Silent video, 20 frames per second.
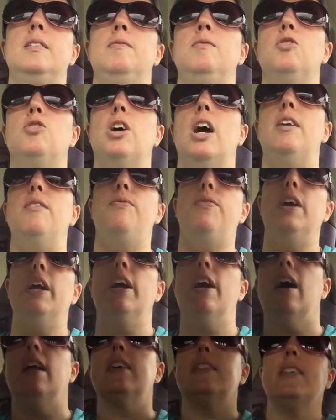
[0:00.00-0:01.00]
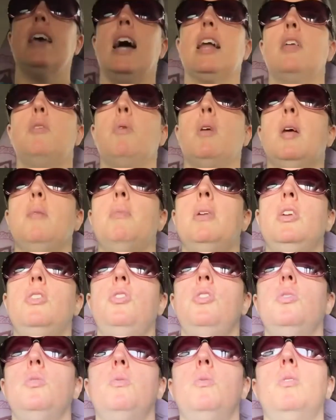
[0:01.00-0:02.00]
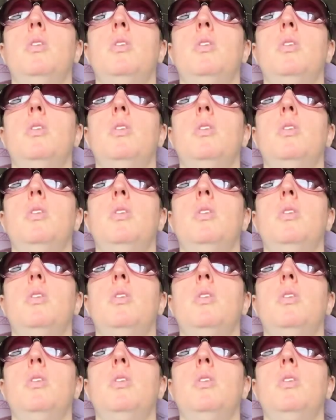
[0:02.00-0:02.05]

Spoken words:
Trying to figure out exactly what I'm going to do